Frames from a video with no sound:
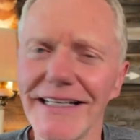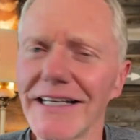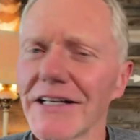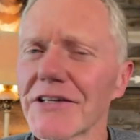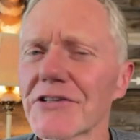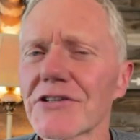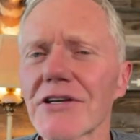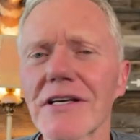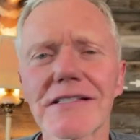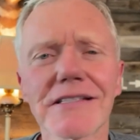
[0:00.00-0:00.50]

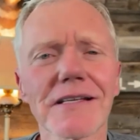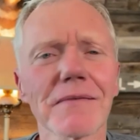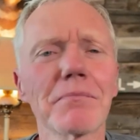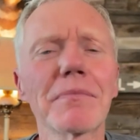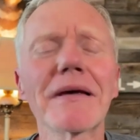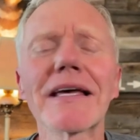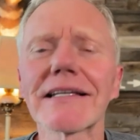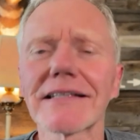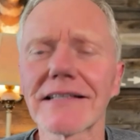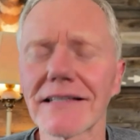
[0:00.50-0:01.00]
It's just a
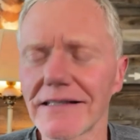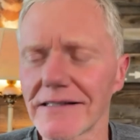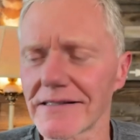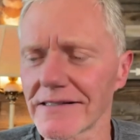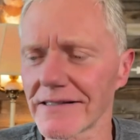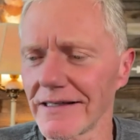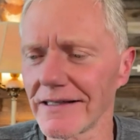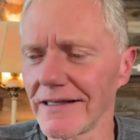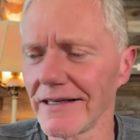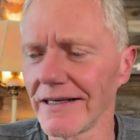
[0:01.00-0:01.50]

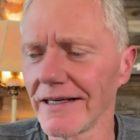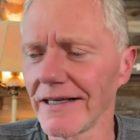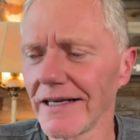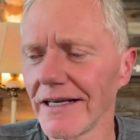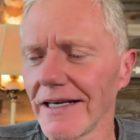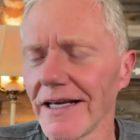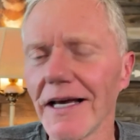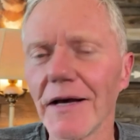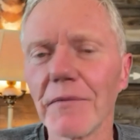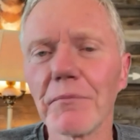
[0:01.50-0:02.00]
pittance,
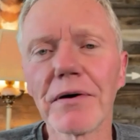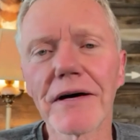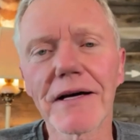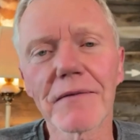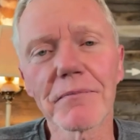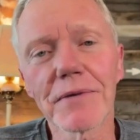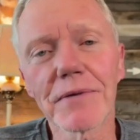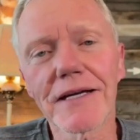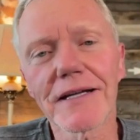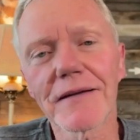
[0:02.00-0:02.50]

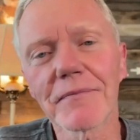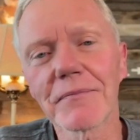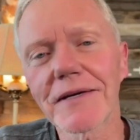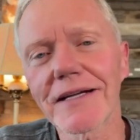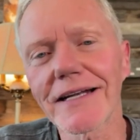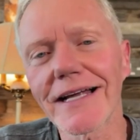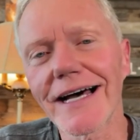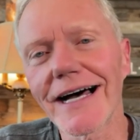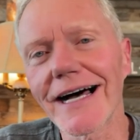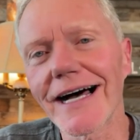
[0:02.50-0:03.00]
but, but,
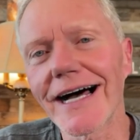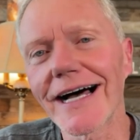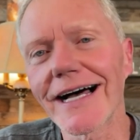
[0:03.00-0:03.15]
but, uh,